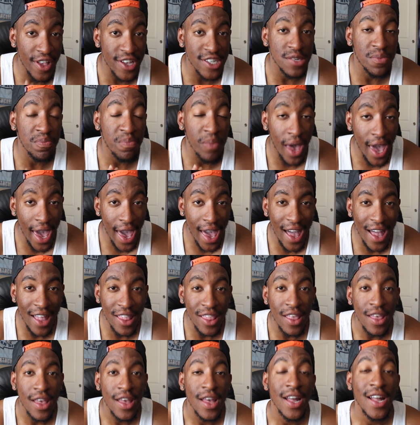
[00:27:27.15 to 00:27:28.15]
this
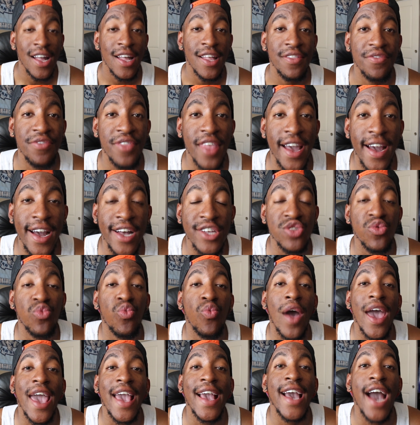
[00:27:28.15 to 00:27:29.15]
man, niggas,
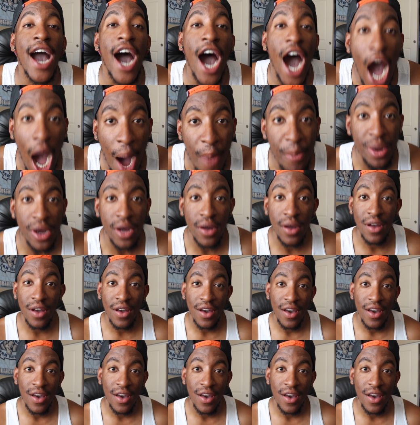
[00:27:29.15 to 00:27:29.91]
wake up.